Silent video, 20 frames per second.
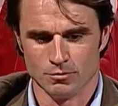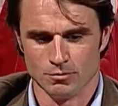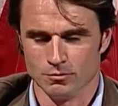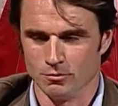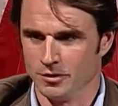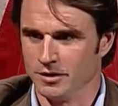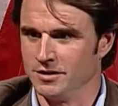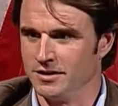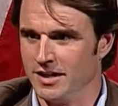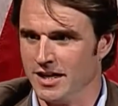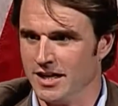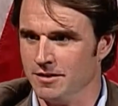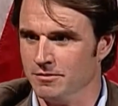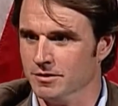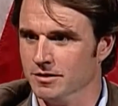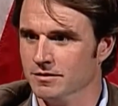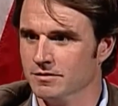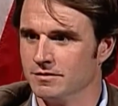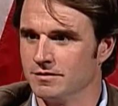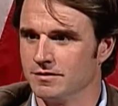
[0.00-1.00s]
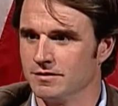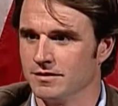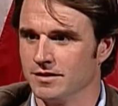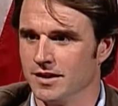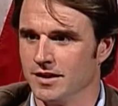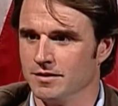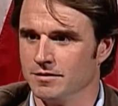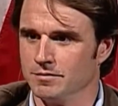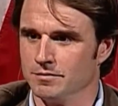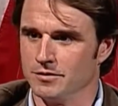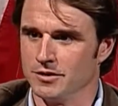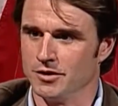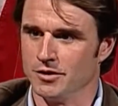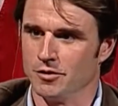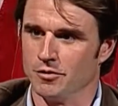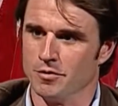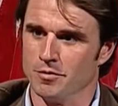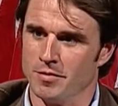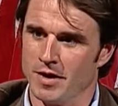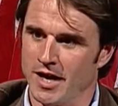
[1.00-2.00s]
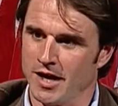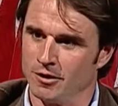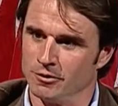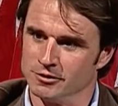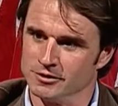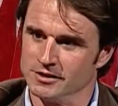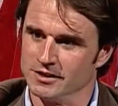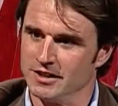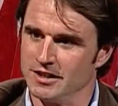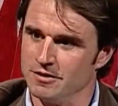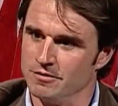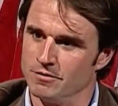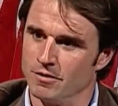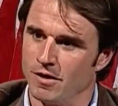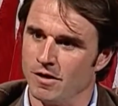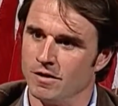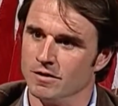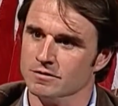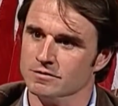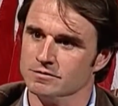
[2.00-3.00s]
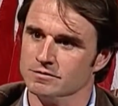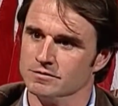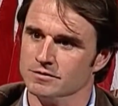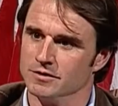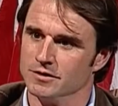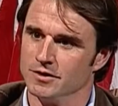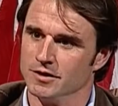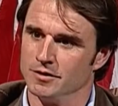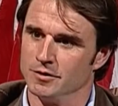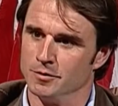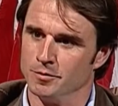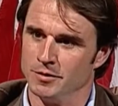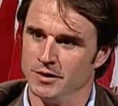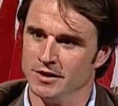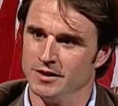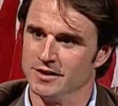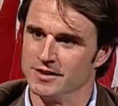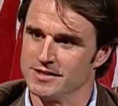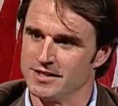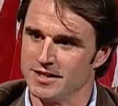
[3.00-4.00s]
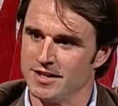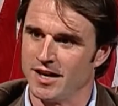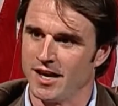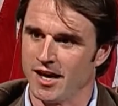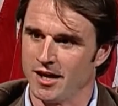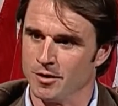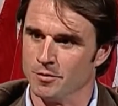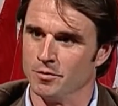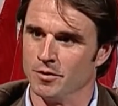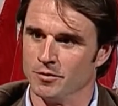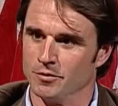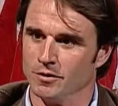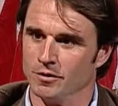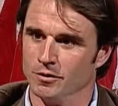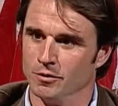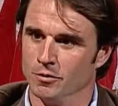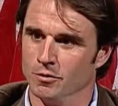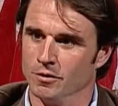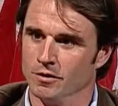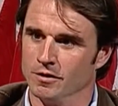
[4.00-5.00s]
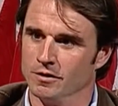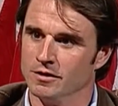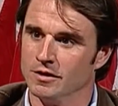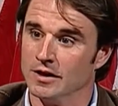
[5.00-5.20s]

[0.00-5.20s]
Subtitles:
with David and, you know, the battles that he fought and the dependence he had upon the Lord.